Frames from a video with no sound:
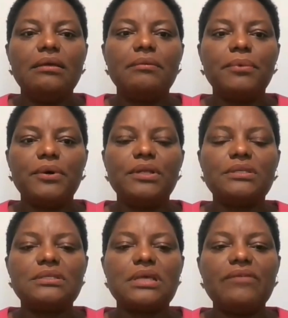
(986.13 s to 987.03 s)

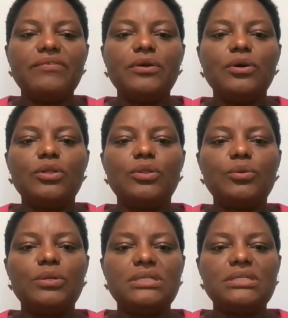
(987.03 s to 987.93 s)
But having gone
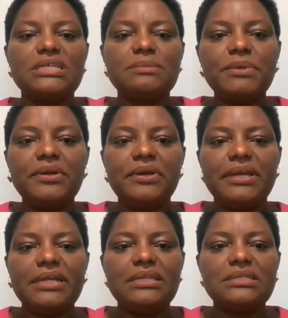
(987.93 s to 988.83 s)
through this
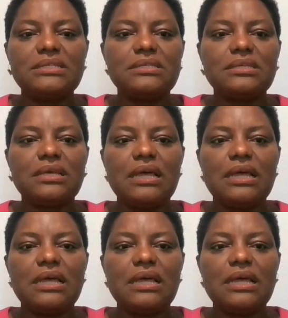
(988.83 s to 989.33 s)
experience,